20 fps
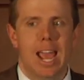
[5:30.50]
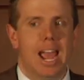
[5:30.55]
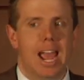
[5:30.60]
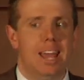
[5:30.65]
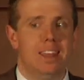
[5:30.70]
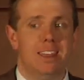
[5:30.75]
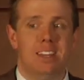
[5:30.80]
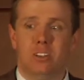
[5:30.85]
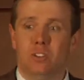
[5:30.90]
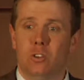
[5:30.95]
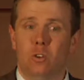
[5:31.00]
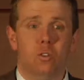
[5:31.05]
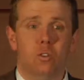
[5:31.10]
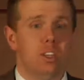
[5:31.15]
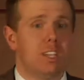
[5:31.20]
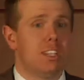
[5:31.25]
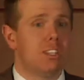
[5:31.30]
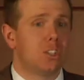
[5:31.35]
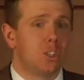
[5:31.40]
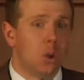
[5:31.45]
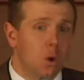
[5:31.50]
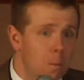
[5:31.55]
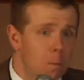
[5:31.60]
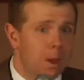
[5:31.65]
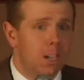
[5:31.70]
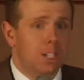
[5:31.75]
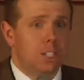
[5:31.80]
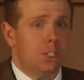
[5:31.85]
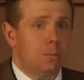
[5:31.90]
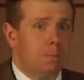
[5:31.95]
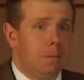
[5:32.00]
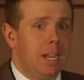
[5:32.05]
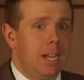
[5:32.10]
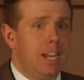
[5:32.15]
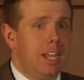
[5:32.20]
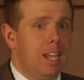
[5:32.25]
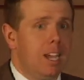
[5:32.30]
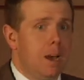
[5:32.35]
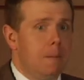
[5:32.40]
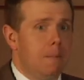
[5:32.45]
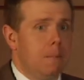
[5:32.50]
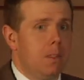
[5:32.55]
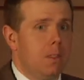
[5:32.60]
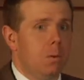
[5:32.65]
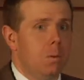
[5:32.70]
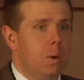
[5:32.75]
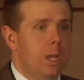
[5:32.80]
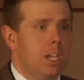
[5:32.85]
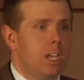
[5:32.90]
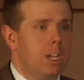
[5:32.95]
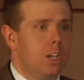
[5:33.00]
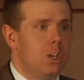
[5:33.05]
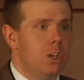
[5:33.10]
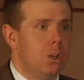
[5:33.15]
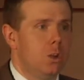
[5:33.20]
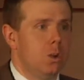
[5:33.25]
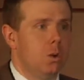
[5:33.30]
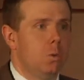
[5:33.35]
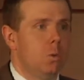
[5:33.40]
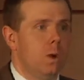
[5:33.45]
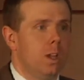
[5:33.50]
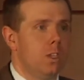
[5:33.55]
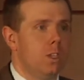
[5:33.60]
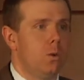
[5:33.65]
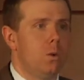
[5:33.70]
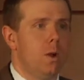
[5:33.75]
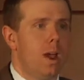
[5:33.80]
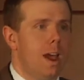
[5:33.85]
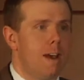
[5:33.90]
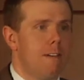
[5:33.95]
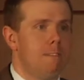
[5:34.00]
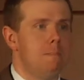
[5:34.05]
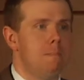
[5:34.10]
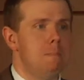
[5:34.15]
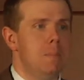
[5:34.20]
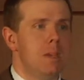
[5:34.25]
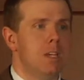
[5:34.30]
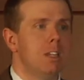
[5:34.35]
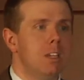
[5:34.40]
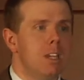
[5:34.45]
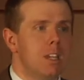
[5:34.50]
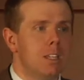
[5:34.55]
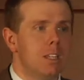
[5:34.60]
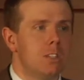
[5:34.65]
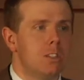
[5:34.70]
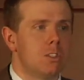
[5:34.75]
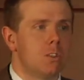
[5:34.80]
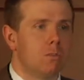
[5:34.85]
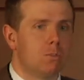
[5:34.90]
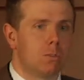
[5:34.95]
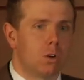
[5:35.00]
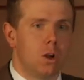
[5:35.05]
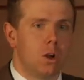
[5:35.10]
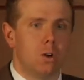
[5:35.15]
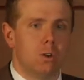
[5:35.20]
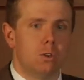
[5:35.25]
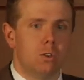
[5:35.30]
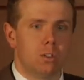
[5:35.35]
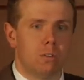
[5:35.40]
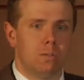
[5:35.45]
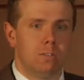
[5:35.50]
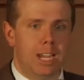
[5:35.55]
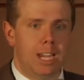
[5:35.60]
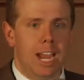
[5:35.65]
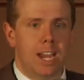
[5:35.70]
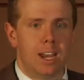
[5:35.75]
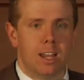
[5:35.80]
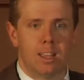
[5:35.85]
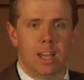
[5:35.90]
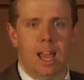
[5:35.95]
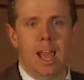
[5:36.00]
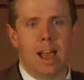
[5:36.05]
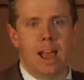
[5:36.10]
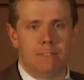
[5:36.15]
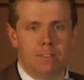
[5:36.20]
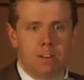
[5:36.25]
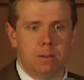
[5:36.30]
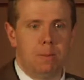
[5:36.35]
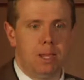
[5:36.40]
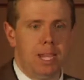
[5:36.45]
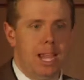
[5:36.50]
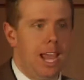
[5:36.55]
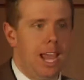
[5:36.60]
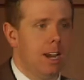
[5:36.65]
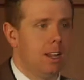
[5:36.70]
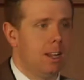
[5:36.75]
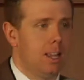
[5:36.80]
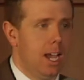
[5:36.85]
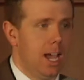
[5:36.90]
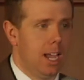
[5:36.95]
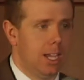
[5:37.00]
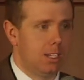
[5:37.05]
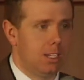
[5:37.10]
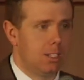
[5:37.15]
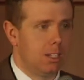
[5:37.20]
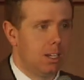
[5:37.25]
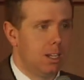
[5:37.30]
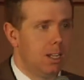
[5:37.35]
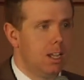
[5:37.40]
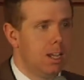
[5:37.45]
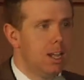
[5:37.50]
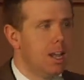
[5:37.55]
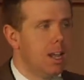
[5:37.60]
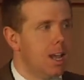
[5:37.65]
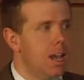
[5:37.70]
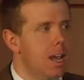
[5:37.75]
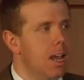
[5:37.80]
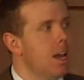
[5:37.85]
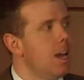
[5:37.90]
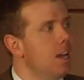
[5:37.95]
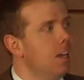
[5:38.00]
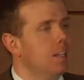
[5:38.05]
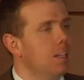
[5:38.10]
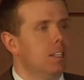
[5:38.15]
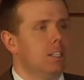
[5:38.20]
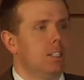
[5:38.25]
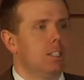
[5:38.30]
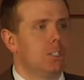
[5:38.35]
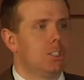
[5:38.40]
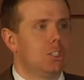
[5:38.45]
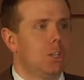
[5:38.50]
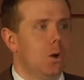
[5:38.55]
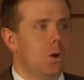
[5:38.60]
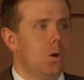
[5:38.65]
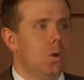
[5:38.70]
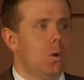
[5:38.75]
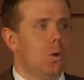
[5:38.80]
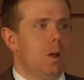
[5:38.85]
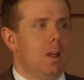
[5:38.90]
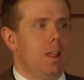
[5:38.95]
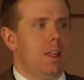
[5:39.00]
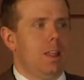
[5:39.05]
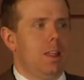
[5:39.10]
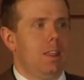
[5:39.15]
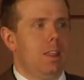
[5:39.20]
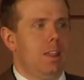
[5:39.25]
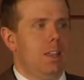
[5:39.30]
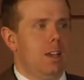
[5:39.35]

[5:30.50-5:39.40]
And there's only so much speeding up that we can do when you have millions of rows of data that have to be analyzed. So